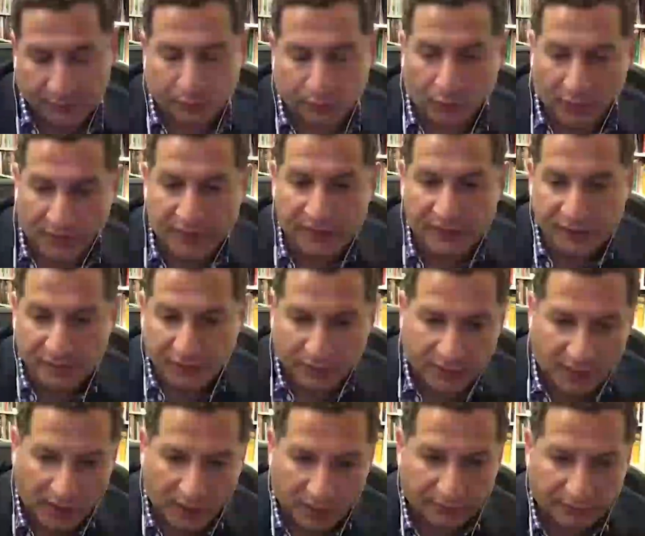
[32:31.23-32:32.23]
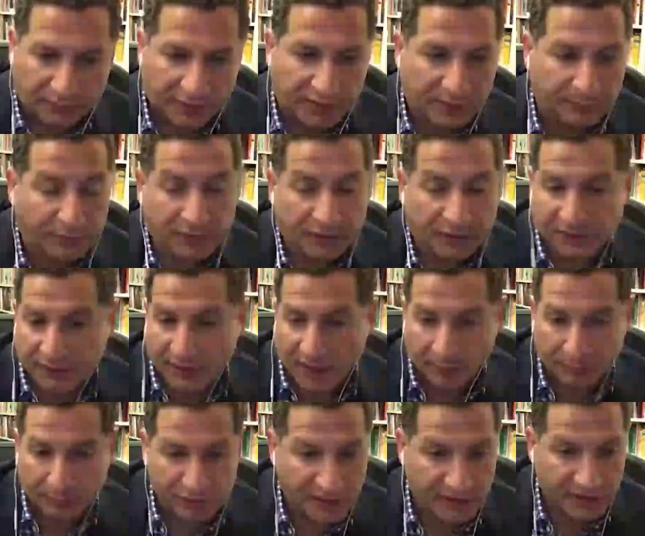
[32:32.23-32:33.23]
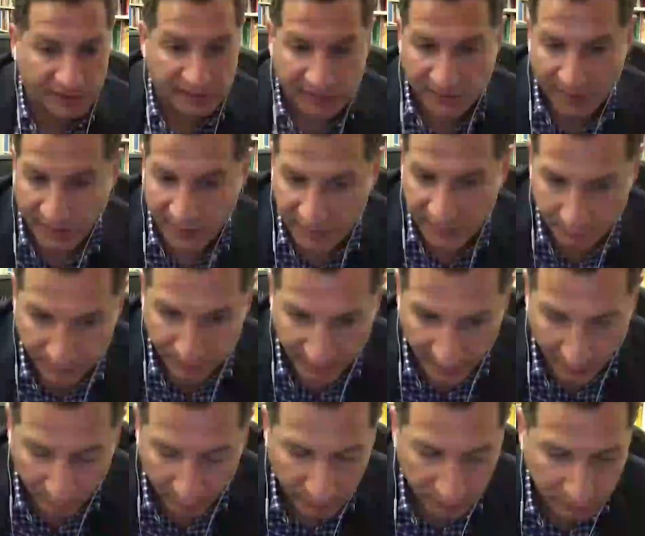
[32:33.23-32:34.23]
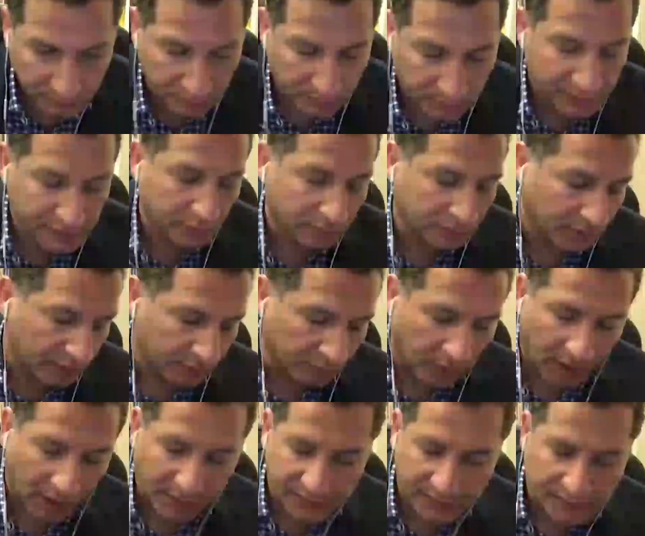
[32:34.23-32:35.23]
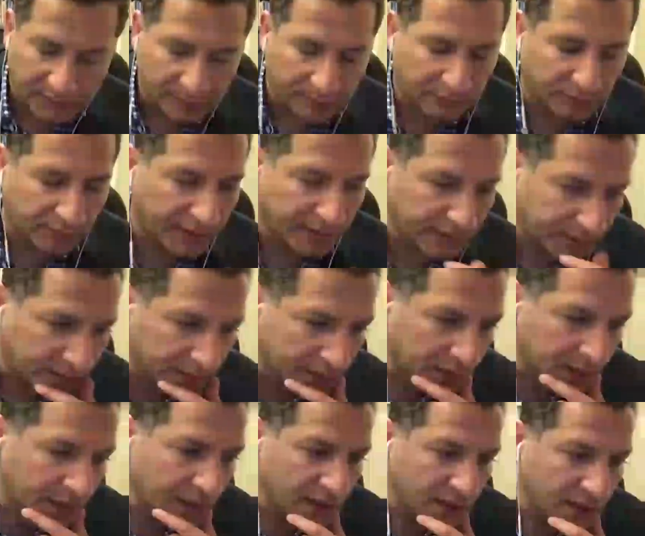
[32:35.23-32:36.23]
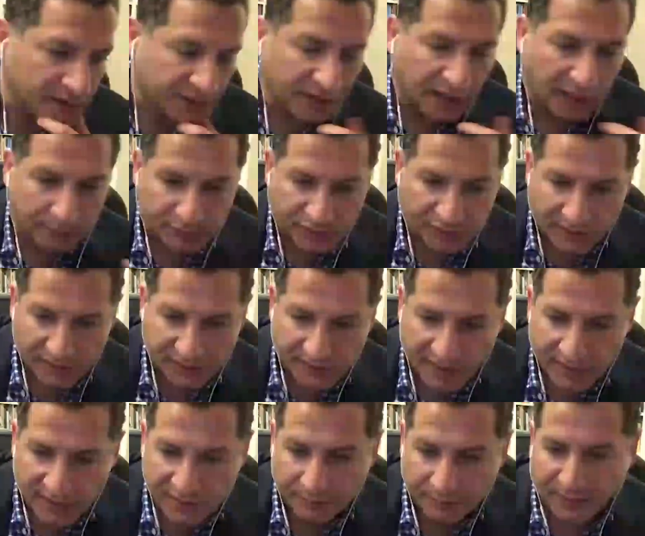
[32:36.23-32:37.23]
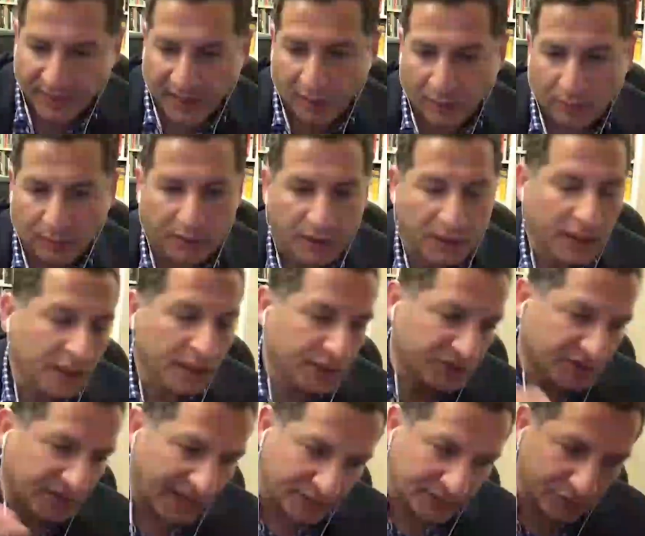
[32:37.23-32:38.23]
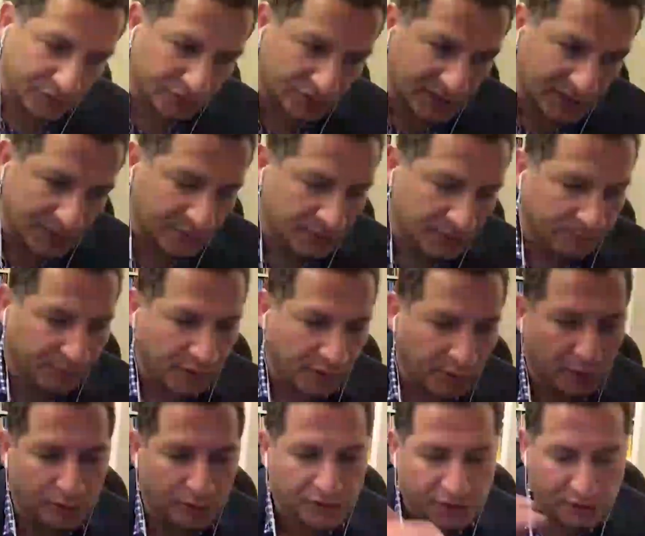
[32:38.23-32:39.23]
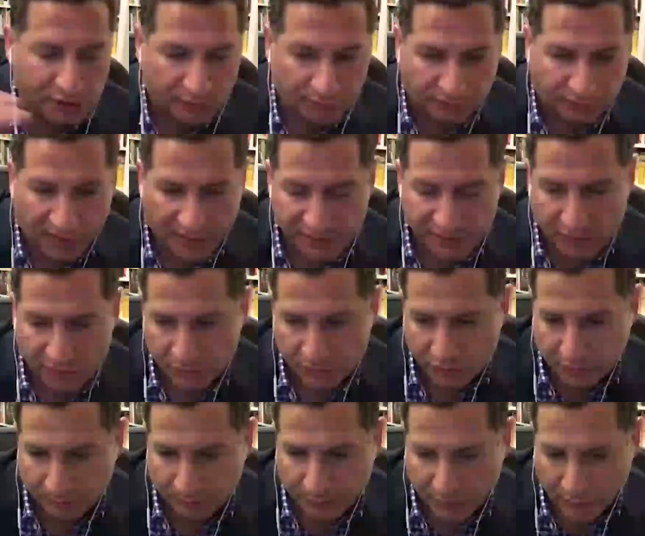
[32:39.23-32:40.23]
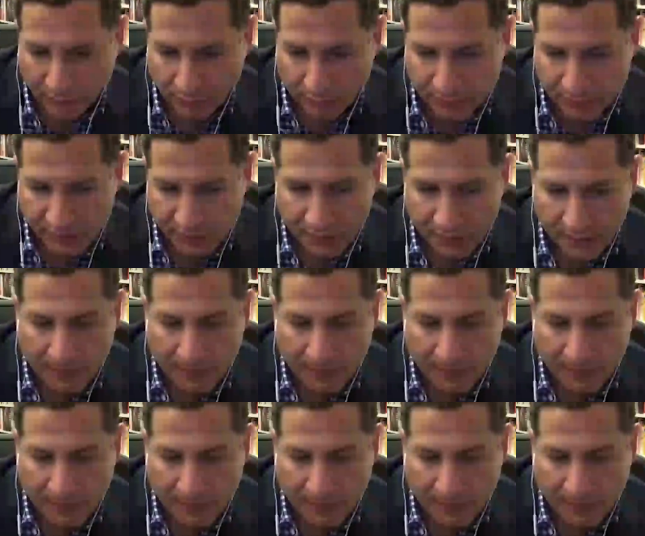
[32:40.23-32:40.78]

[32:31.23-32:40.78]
wins the conflict, but Saddam Hussein stays in power, right? So Iraq is liberated. Saddam Hussein stays in power. Sanctions regime is imposed. No-fly zones are imposed.